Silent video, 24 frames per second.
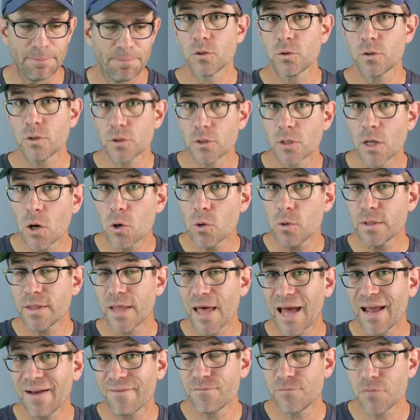So to load
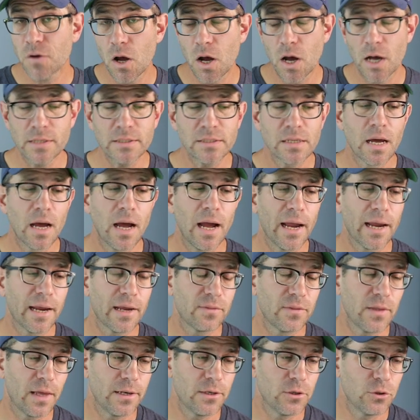that font, I
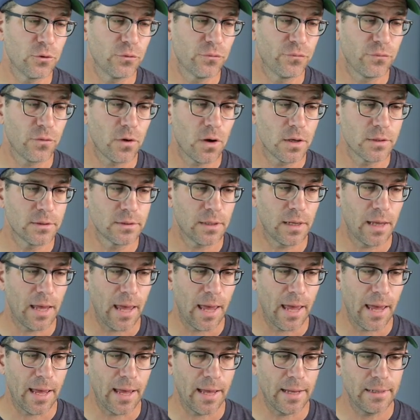can then do font
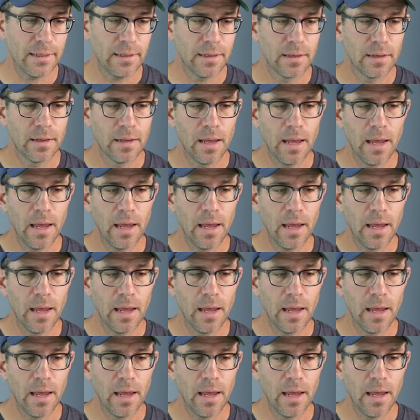add,